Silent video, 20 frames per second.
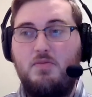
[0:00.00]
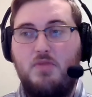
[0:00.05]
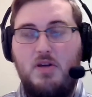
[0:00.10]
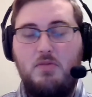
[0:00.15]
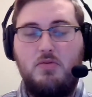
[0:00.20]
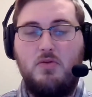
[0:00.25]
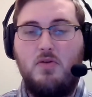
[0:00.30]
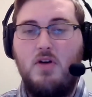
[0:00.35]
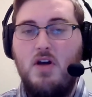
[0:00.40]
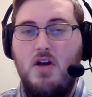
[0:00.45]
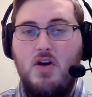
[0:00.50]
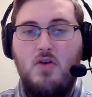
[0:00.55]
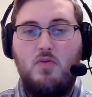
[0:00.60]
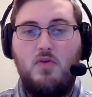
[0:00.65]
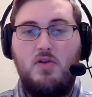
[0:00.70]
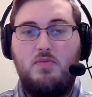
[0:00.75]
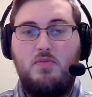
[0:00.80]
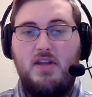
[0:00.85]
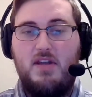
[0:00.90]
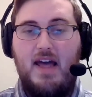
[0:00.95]
people
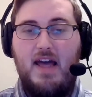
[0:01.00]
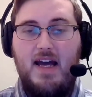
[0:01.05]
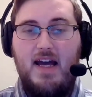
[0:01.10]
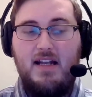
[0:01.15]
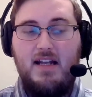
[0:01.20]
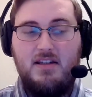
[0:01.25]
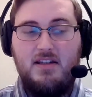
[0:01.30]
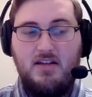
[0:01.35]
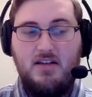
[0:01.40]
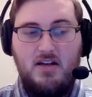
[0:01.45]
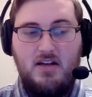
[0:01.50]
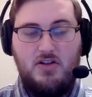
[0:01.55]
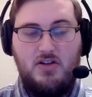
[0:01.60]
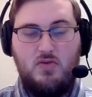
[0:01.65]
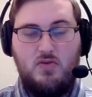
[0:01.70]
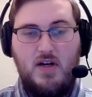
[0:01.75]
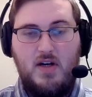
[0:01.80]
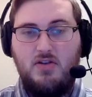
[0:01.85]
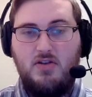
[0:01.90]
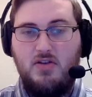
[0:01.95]
would be the heads,
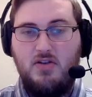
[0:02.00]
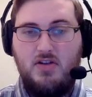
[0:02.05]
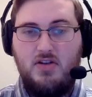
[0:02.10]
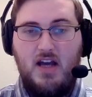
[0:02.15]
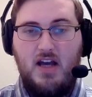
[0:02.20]
directors,